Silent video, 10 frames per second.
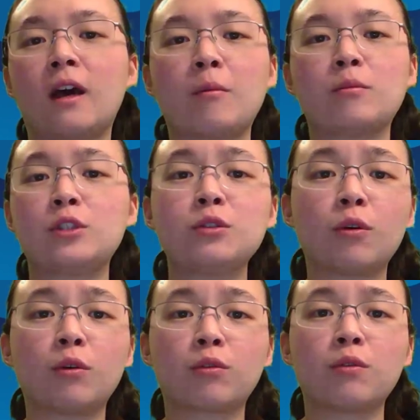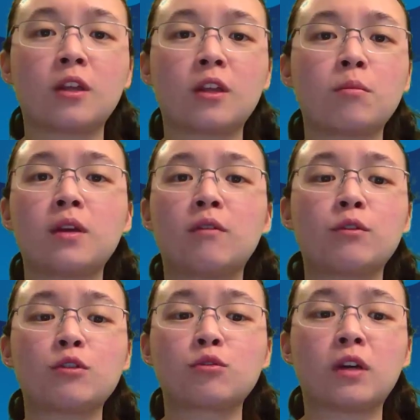Do go through them. If you're
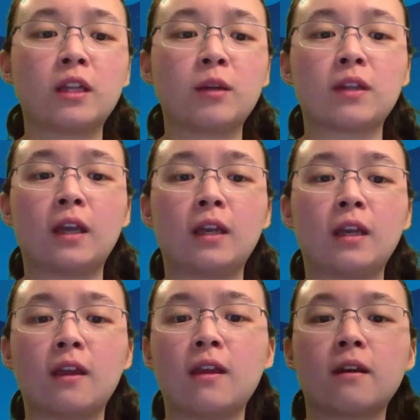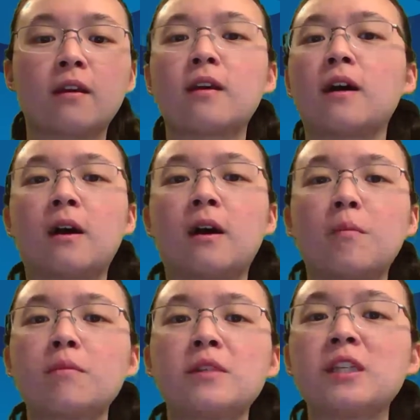struggling with anything,
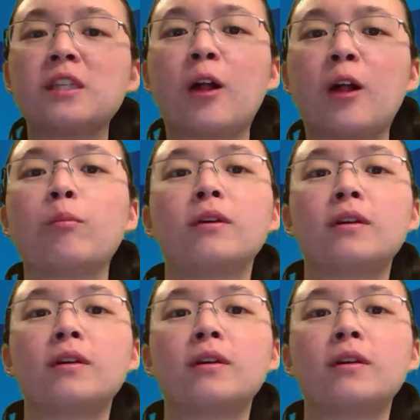seek help.